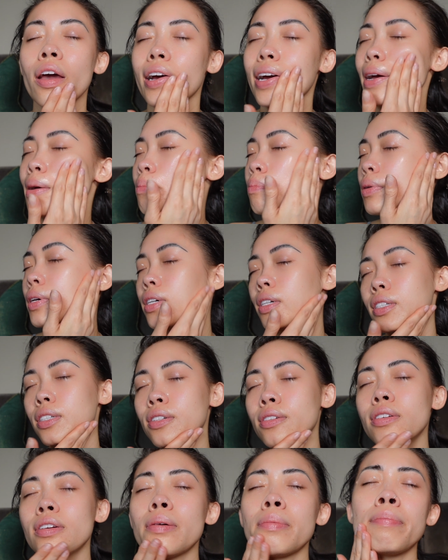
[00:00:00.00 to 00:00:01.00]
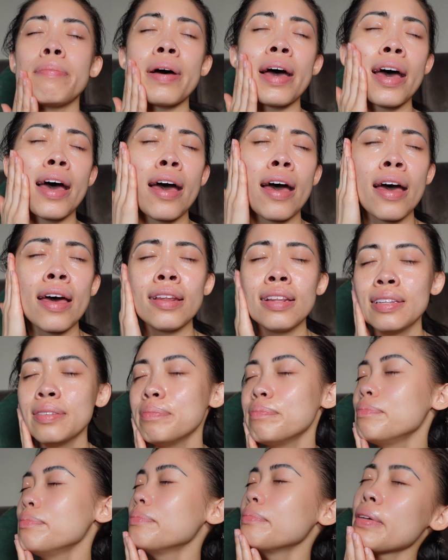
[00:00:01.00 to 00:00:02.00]
can put you to bed,
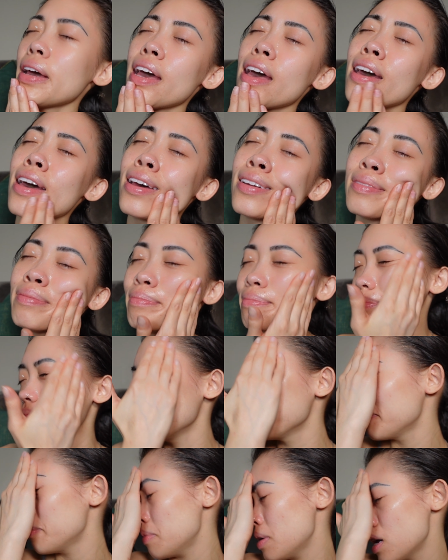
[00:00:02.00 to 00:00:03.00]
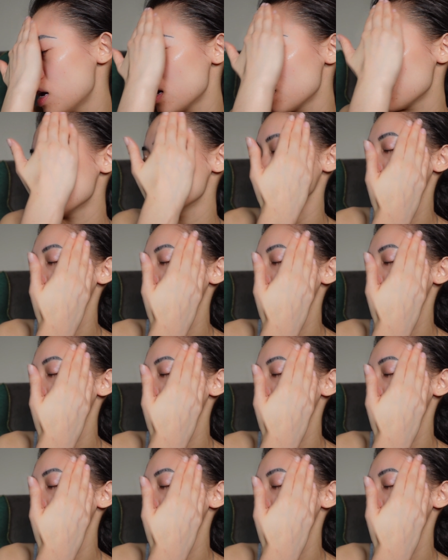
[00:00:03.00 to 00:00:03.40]
bed, bed.